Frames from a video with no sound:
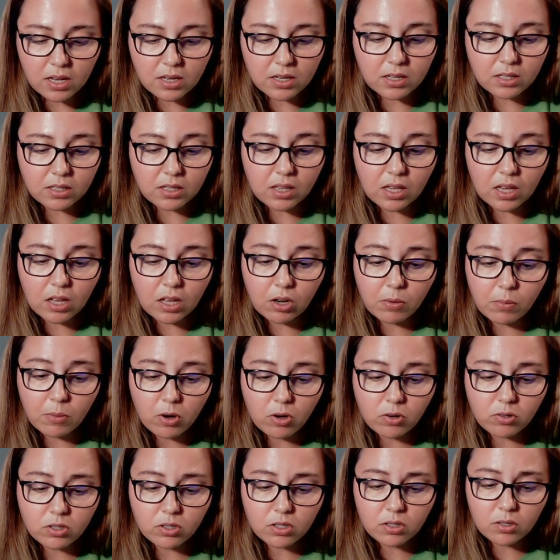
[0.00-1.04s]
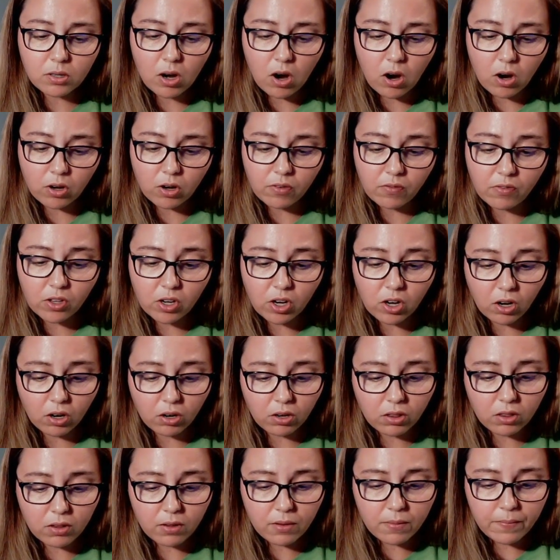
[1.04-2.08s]
into the innermost heart of the earth.
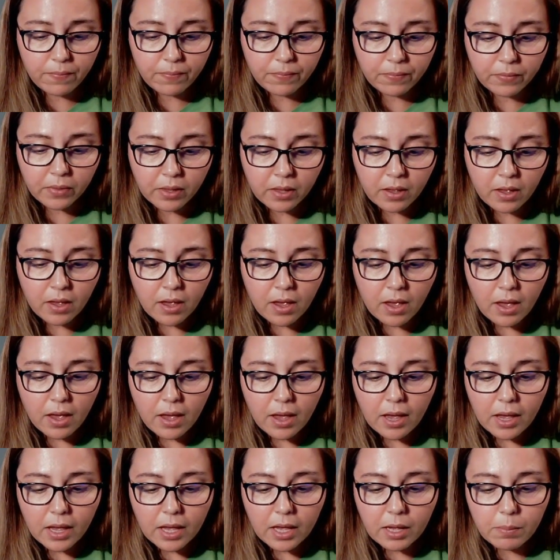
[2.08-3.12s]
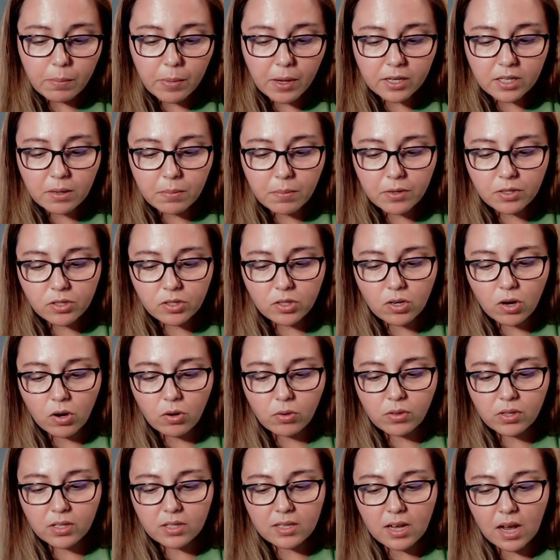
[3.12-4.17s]
He picked up a stone
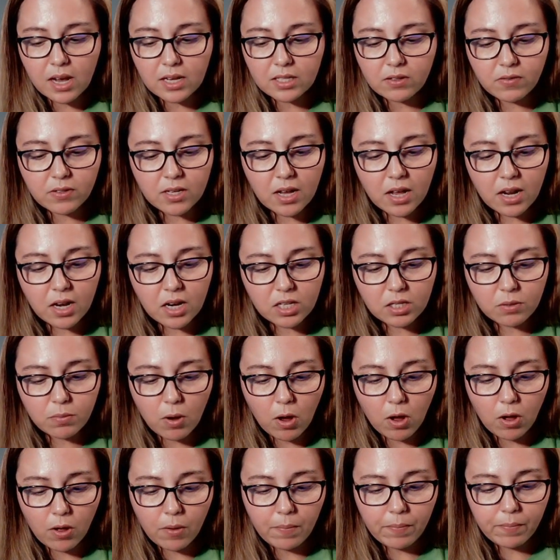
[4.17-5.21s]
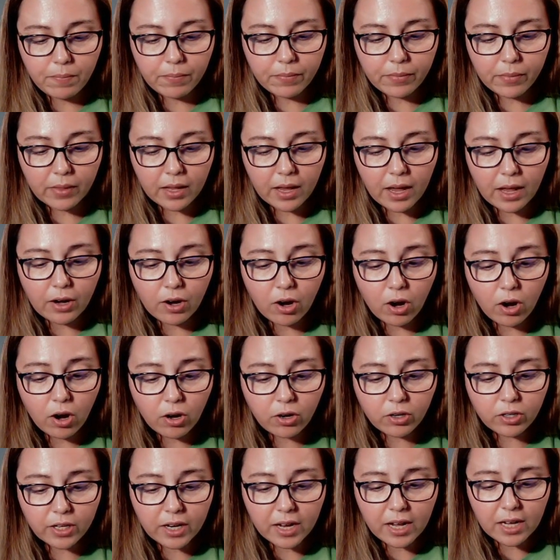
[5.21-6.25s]
the size of a tennis ball. and
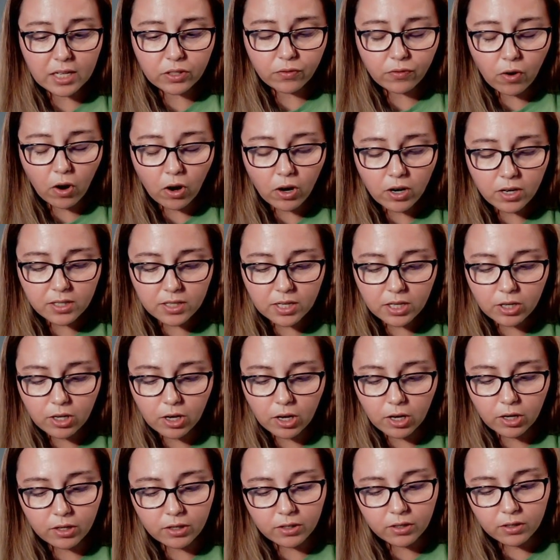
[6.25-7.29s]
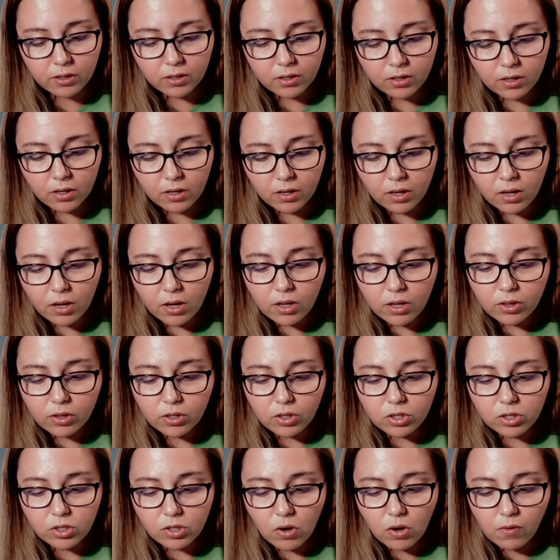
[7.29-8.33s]
hurled it as far as he could. The
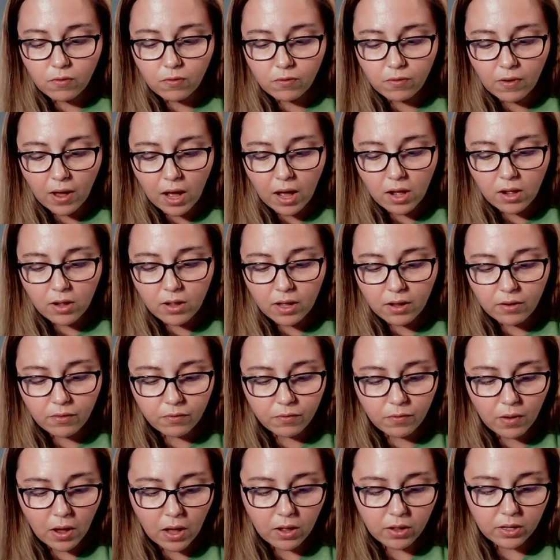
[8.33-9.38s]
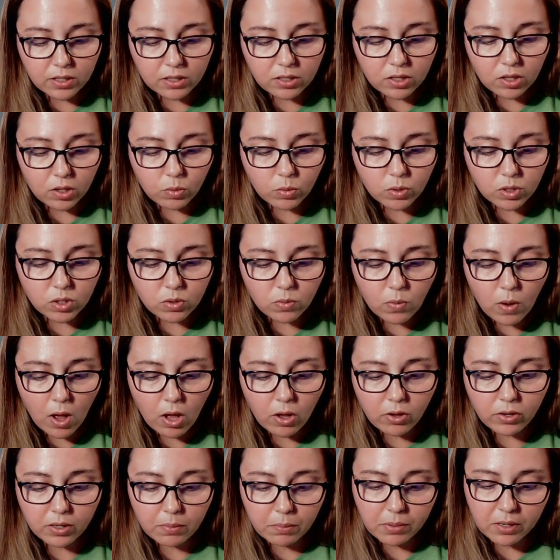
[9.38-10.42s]
stone fell and fell until it was
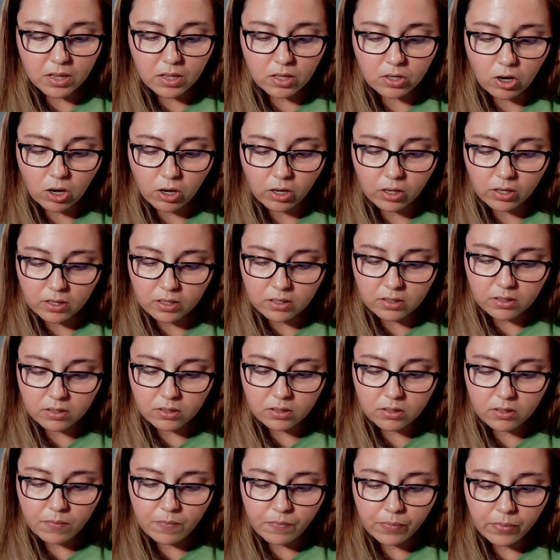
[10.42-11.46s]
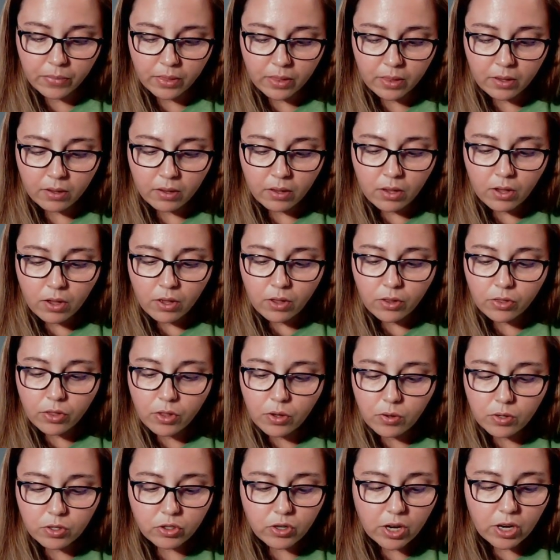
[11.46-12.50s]
swallowed up in the darkness. Though
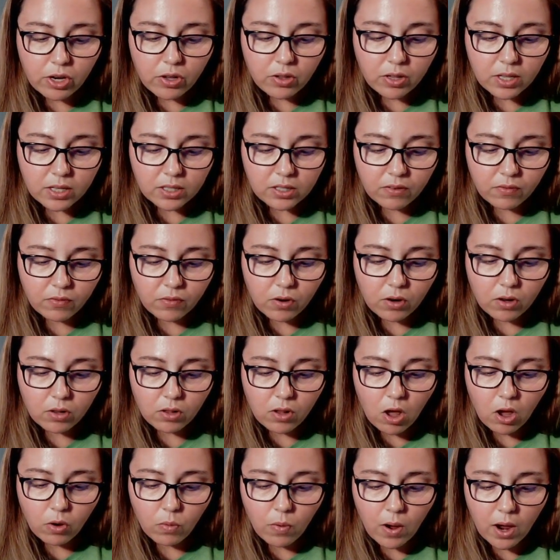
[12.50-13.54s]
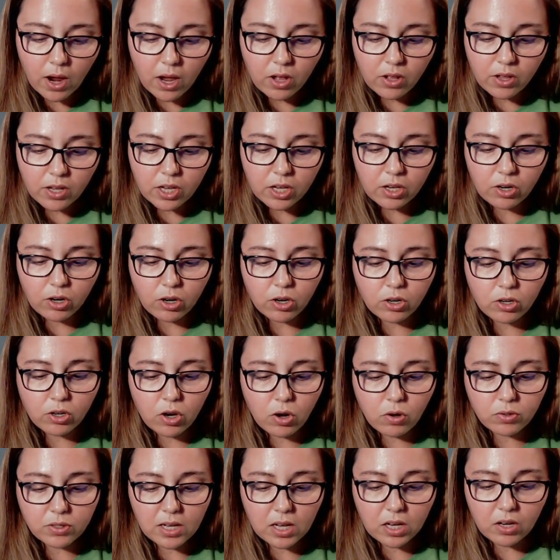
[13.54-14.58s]
Atreyu listened for a long while, he heard no
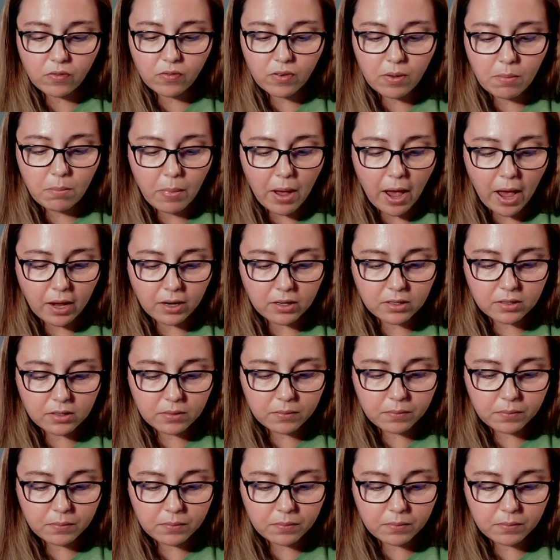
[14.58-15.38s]
sound of impact.